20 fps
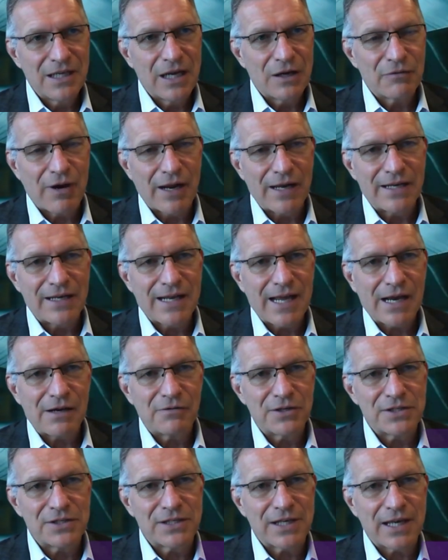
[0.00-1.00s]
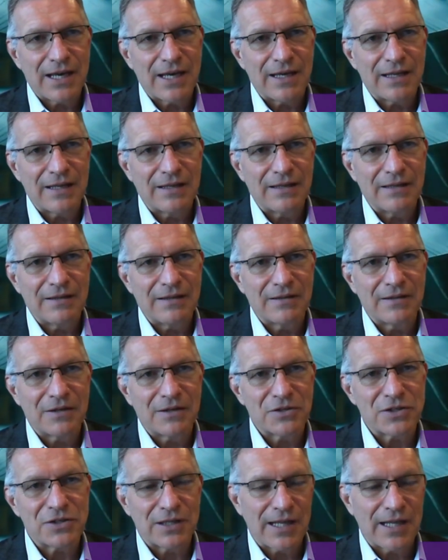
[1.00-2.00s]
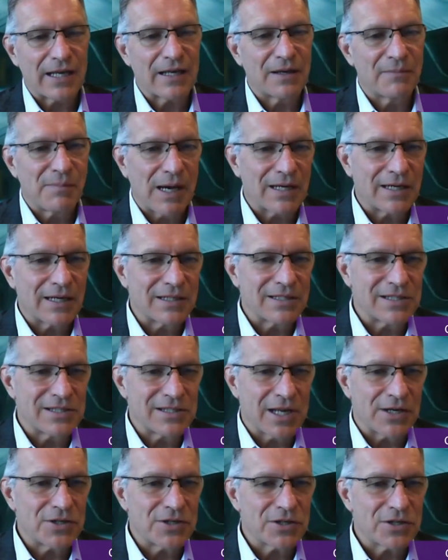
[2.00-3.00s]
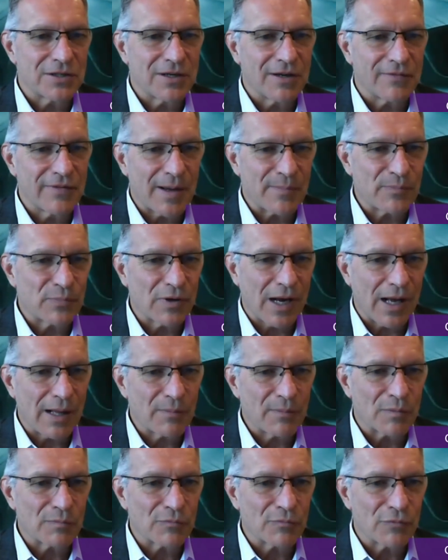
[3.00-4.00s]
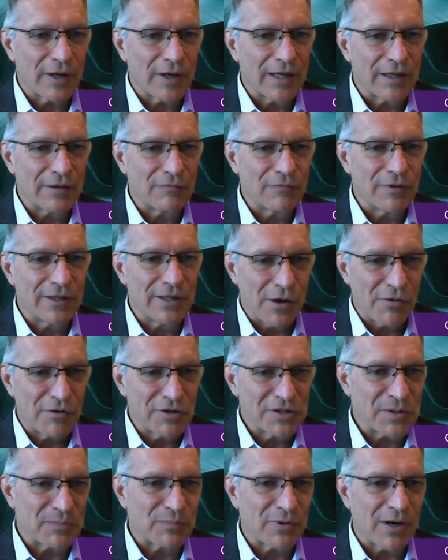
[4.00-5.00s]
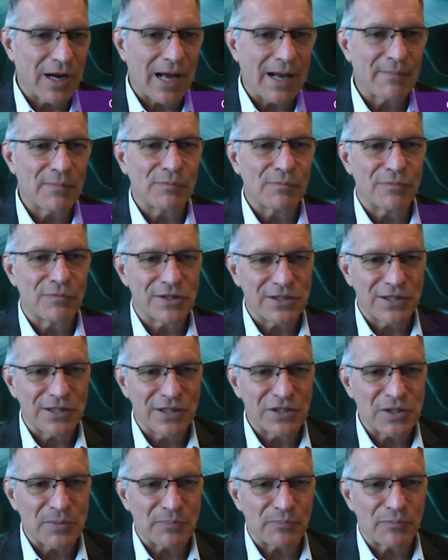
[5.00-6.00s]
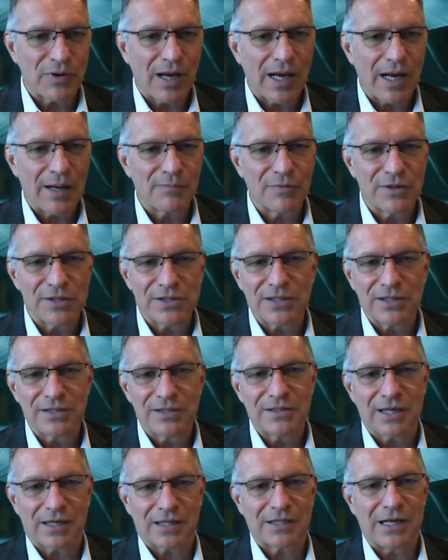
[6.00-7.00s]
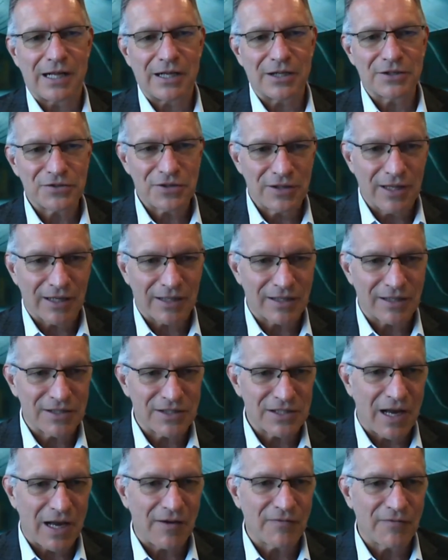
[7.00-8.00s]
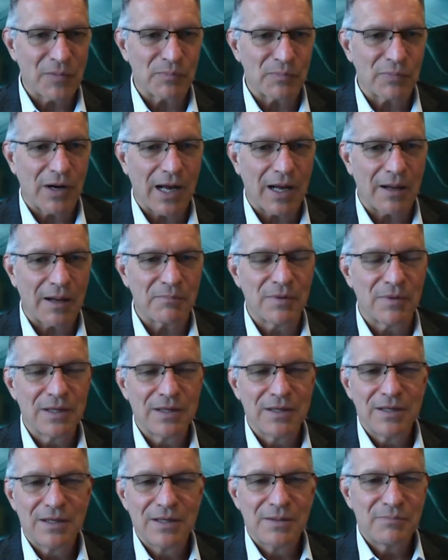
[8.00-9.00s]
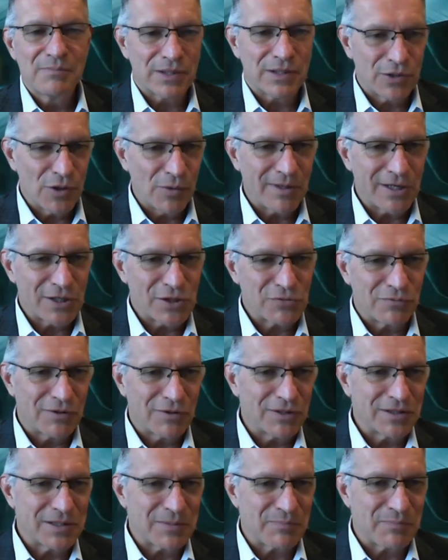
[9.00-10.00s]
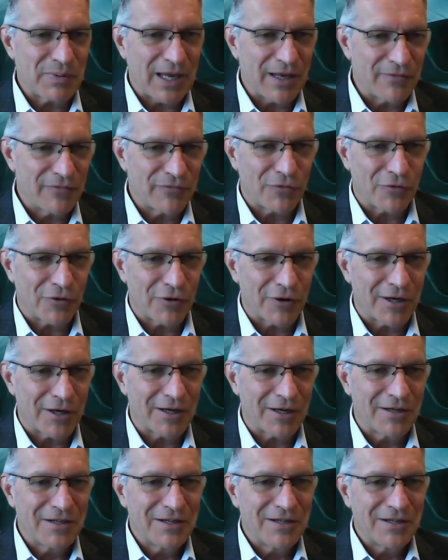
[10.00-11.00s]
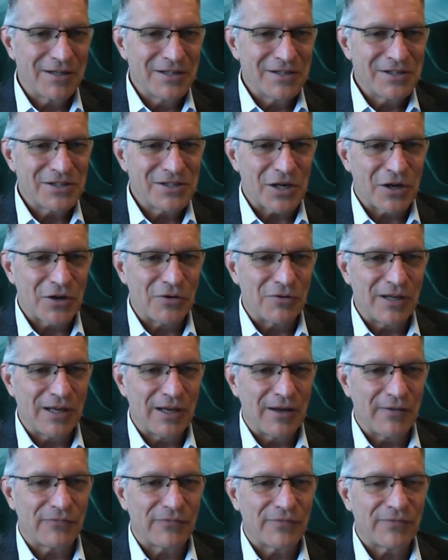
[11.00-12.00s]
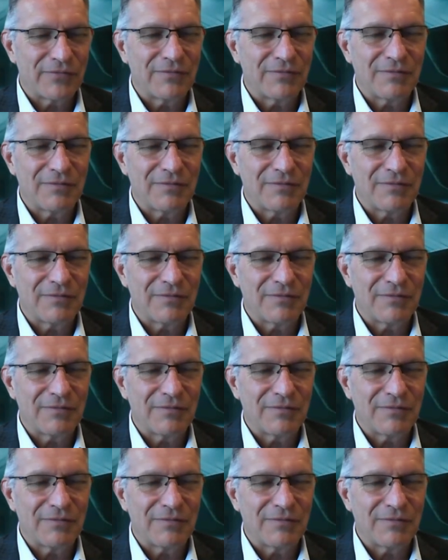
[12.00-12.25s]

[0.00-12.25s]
right now is that there's a lack of monetization of that problem, right? We know it's a problem, we see it's a problem, we see technology that can solve the problem, but nobody's willing to pay for it. So if